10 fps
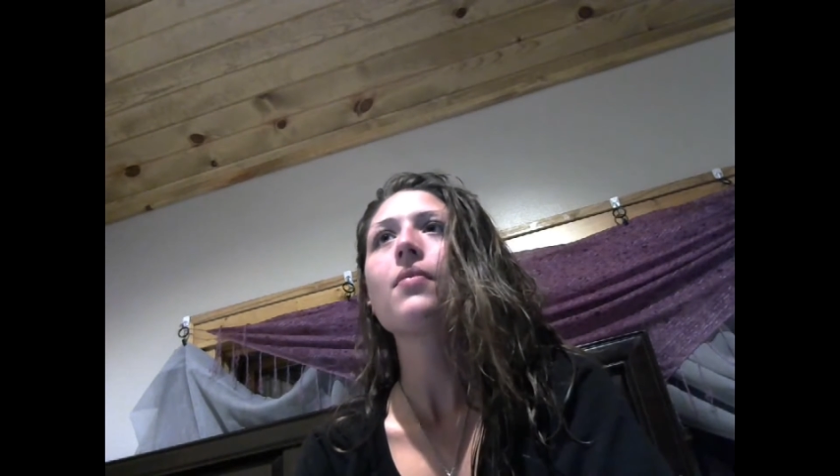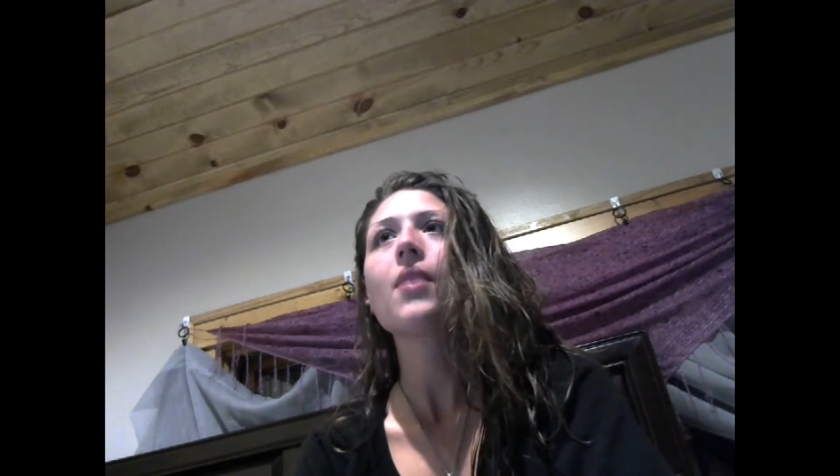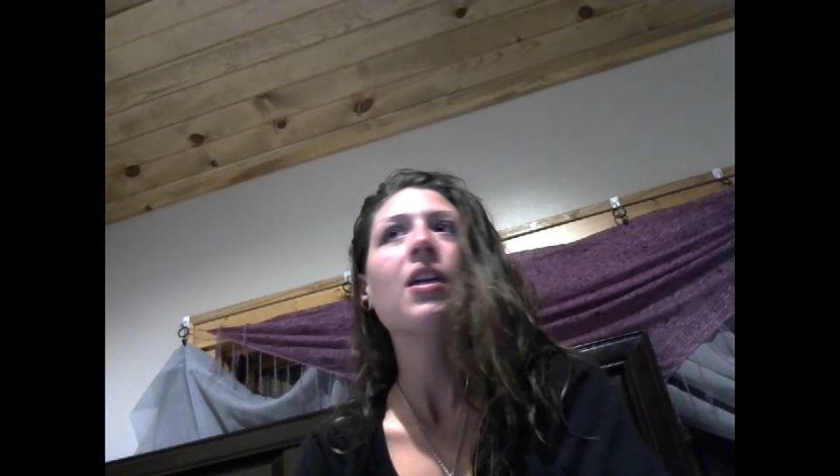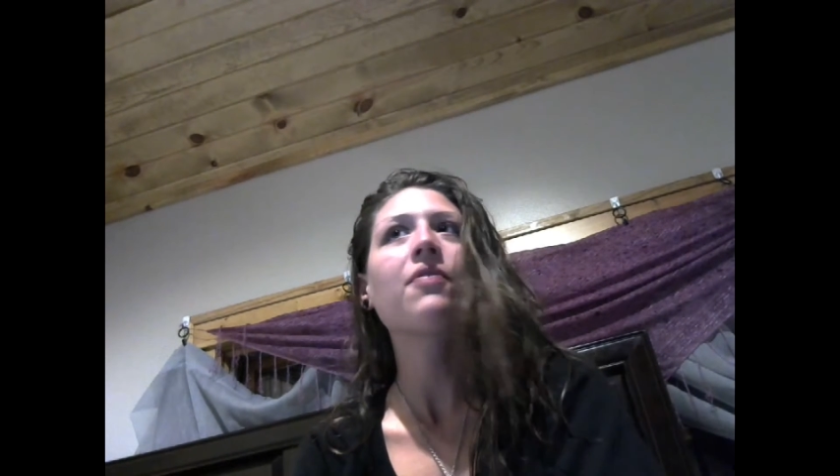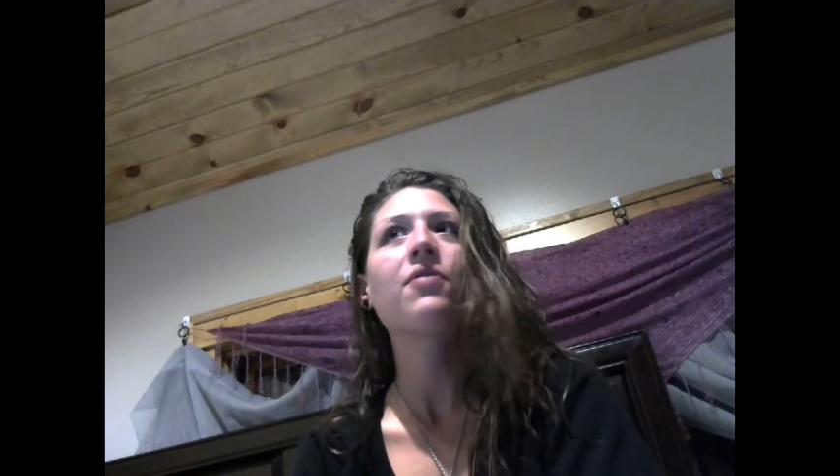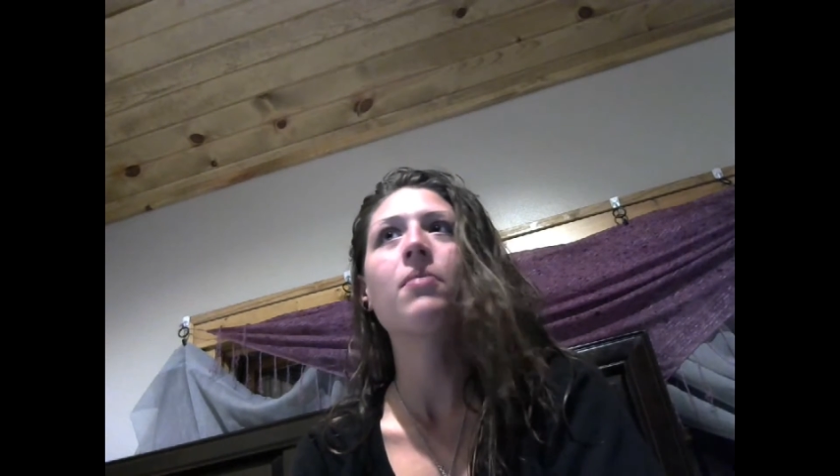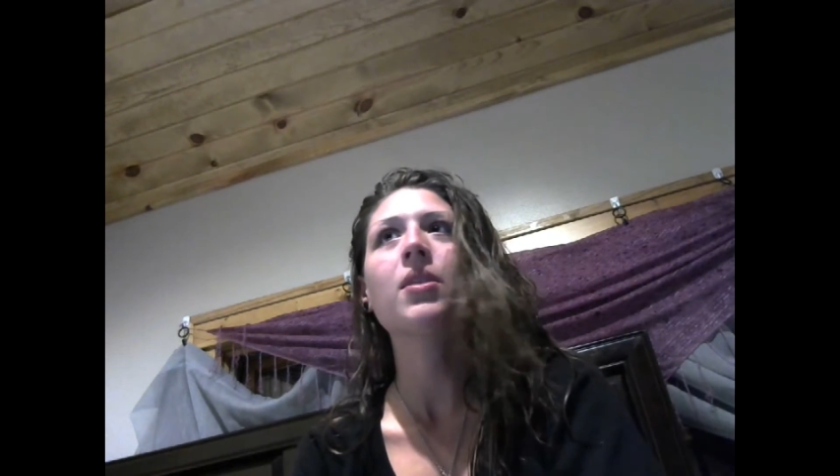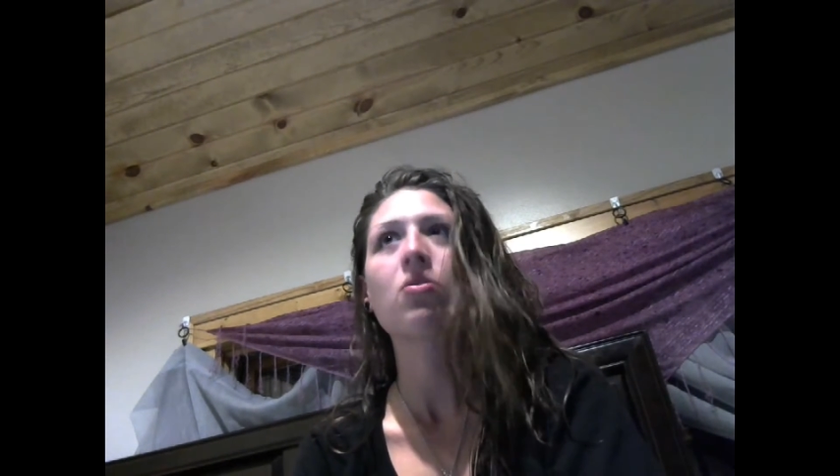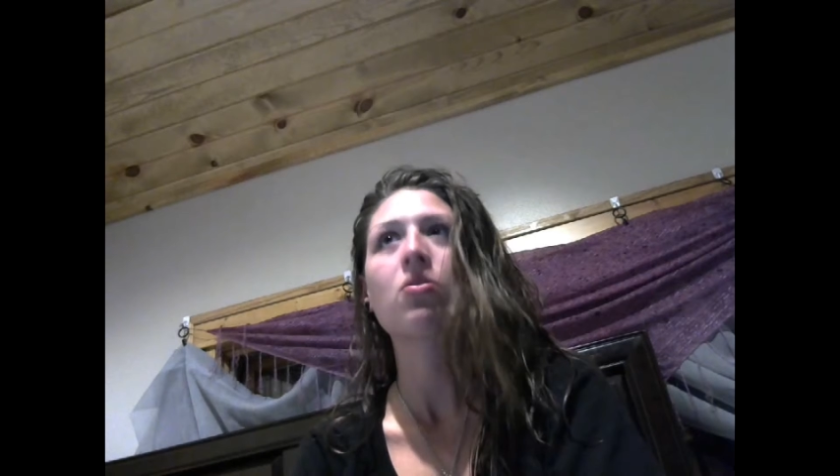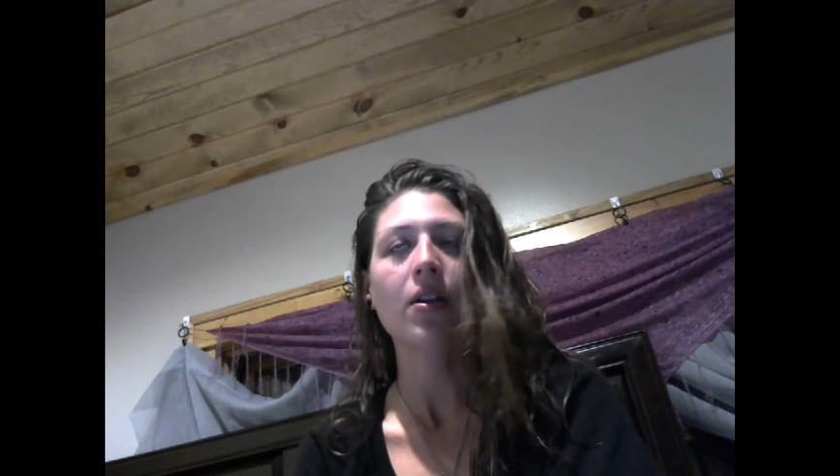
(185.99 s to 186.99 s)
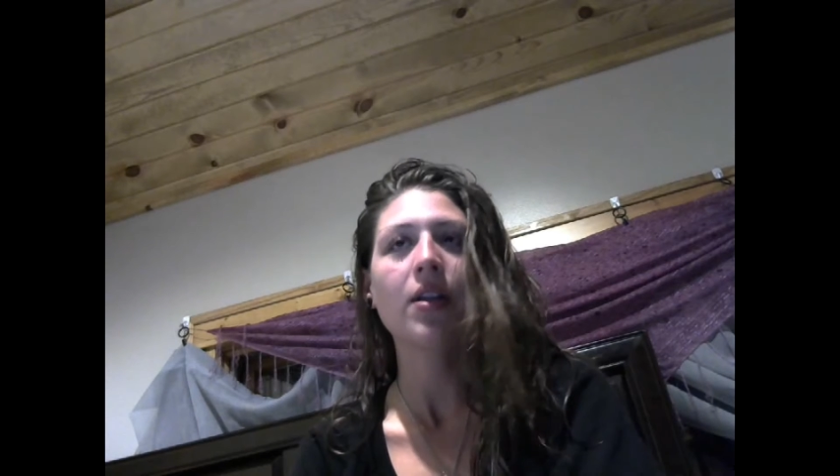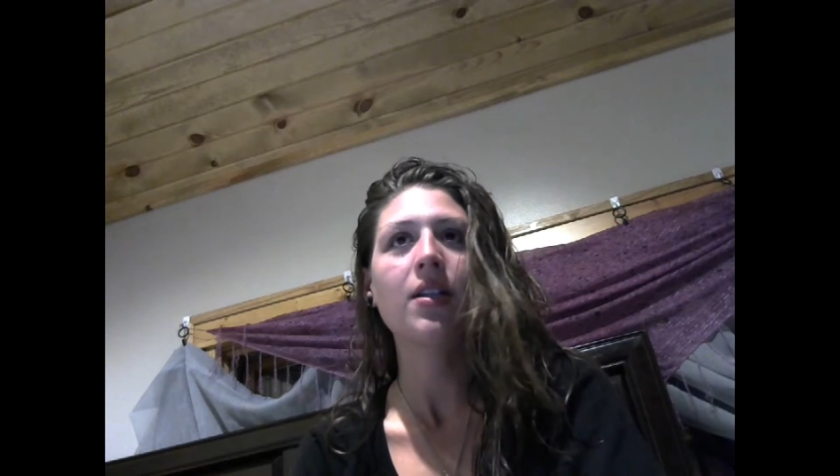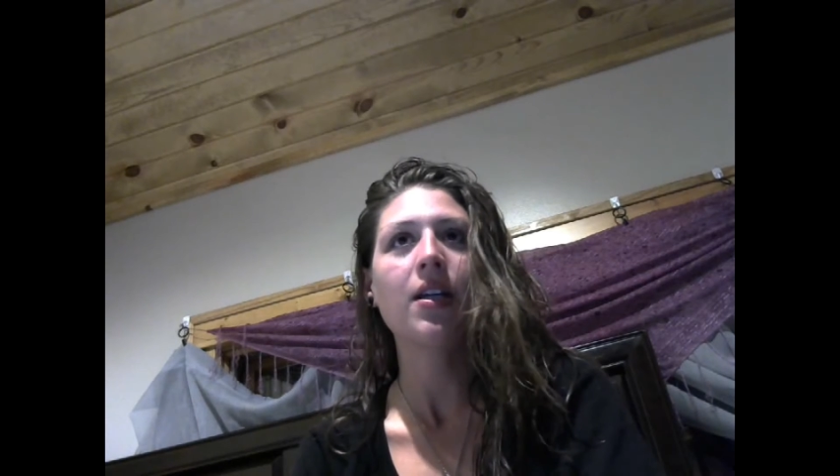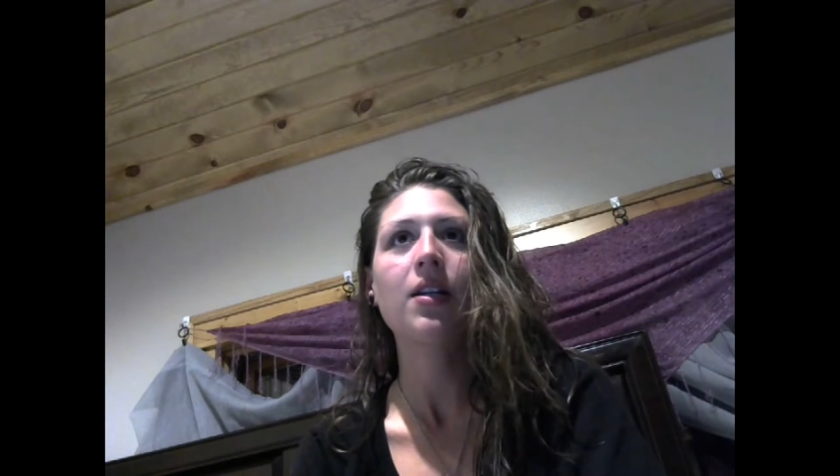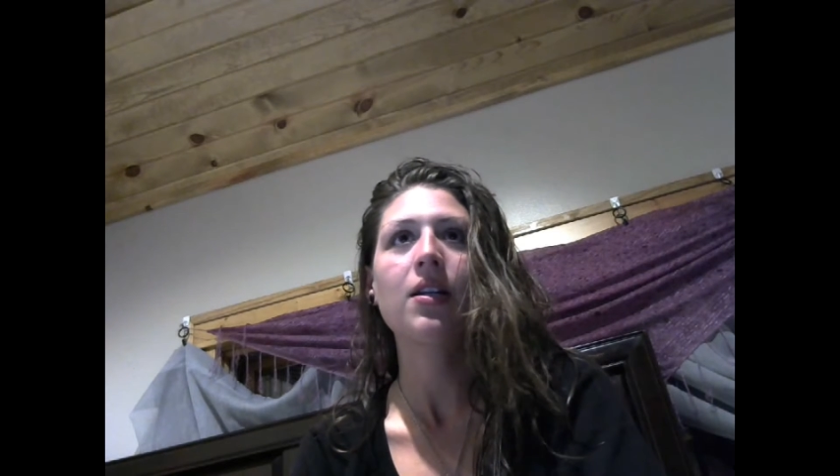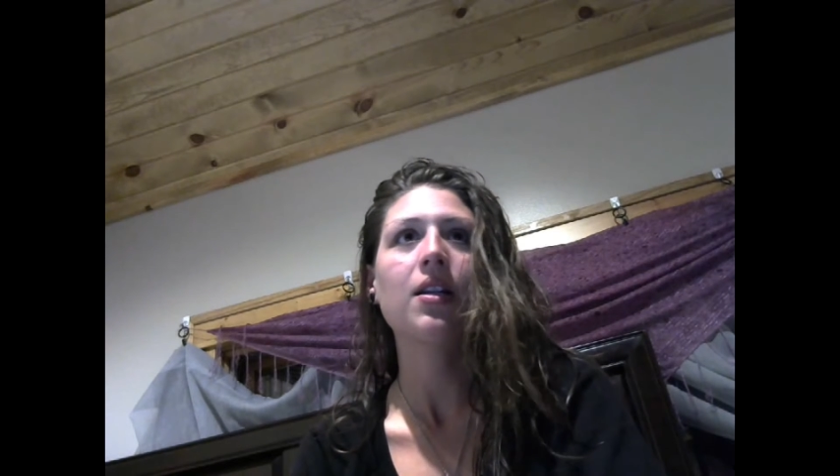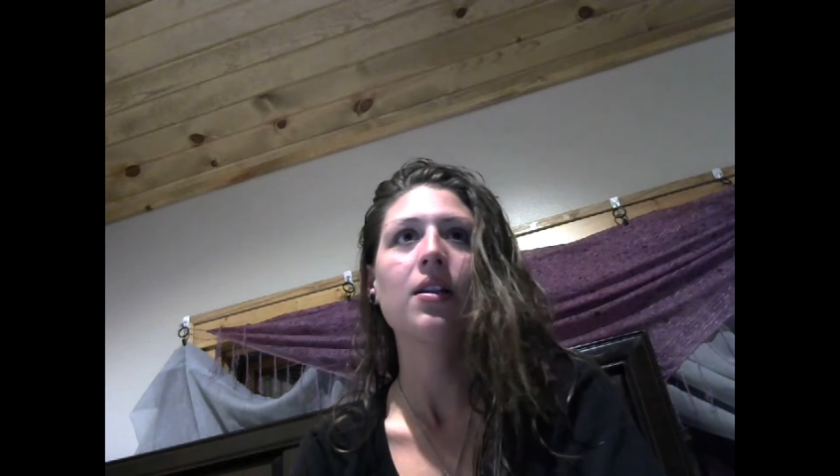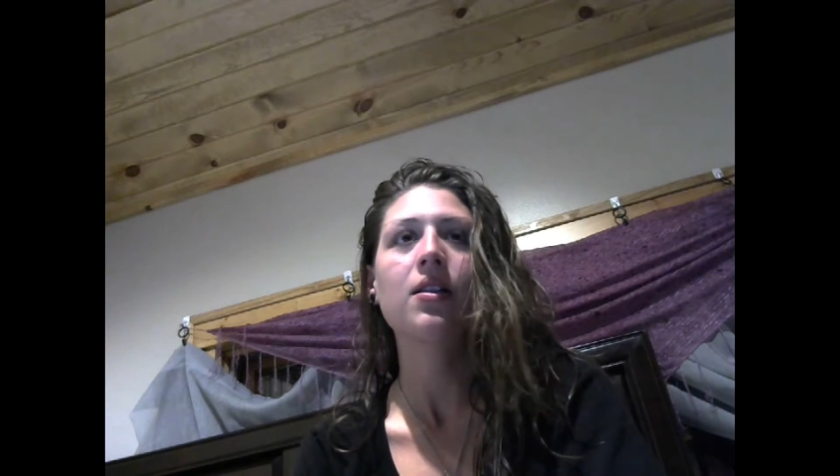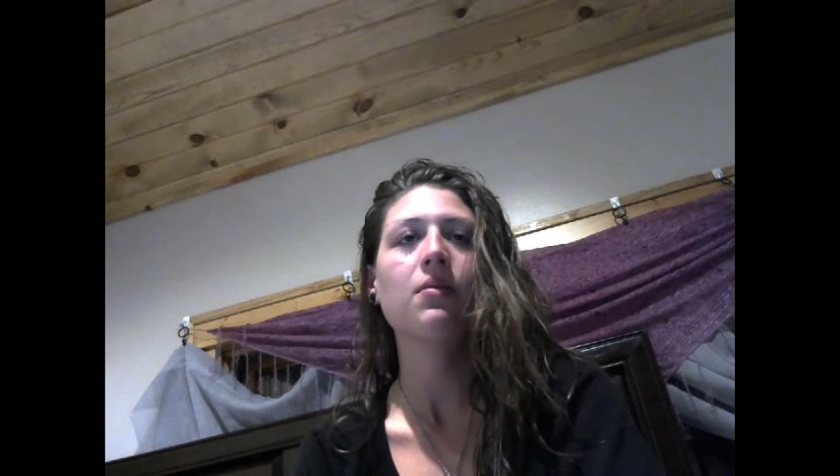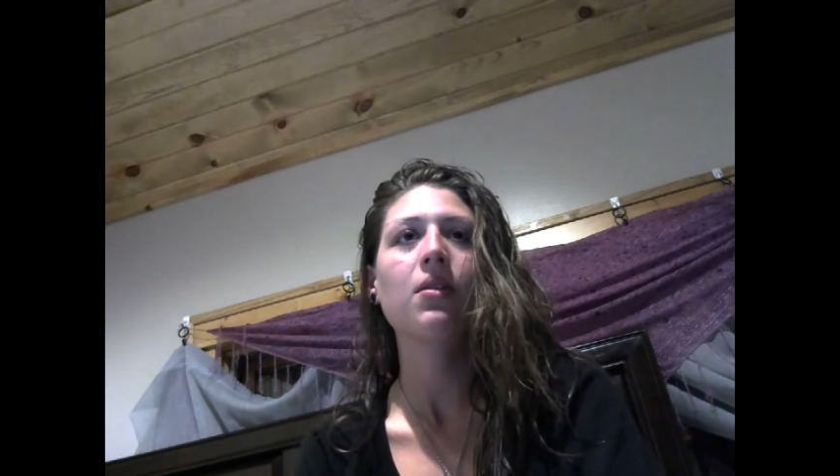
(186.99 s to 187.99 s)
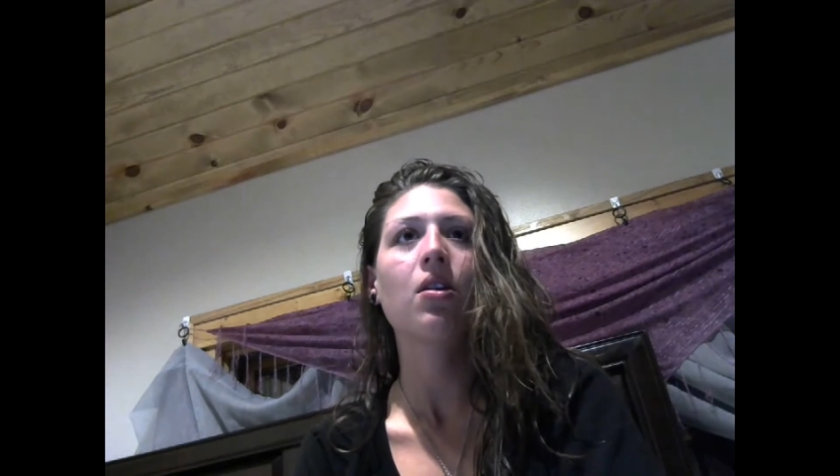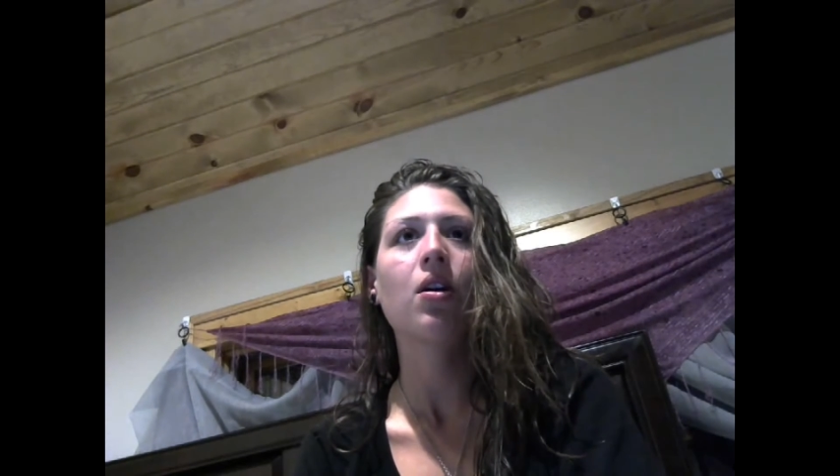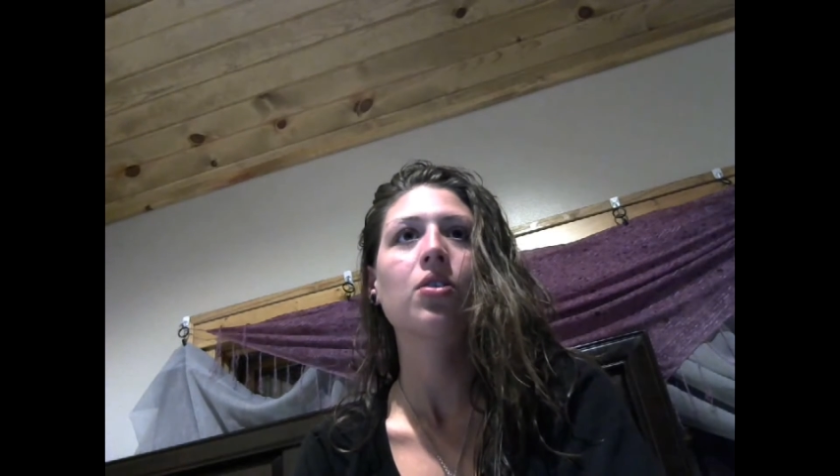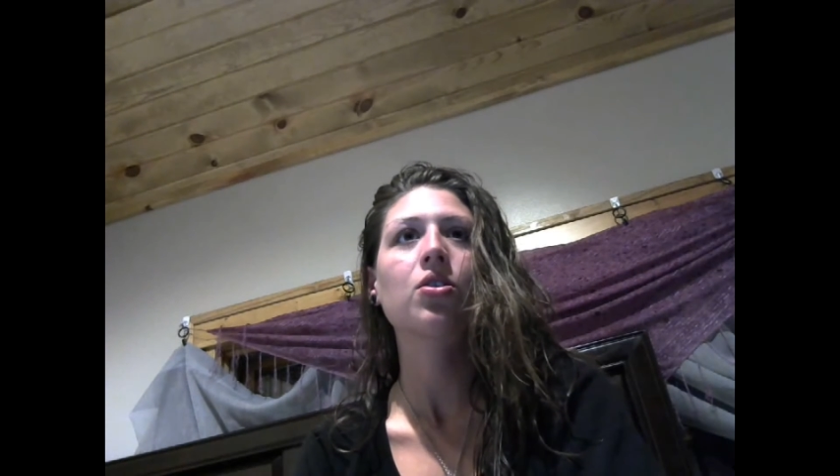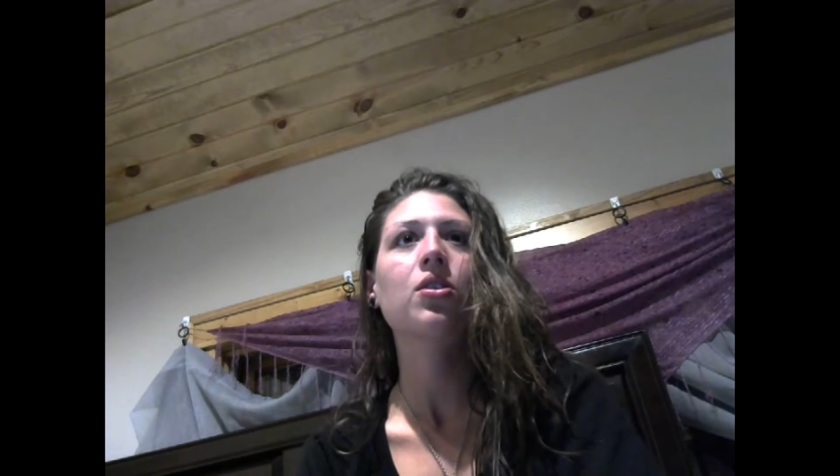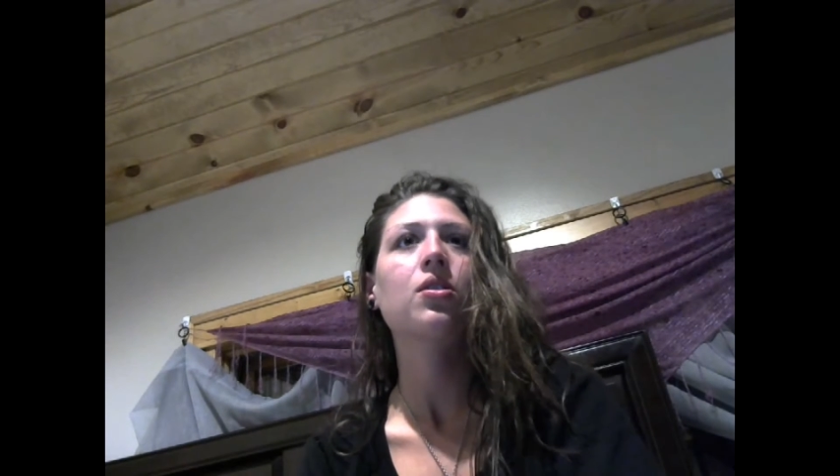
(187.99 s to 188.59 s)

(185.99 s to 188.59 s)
If the missile really did needed to be launched,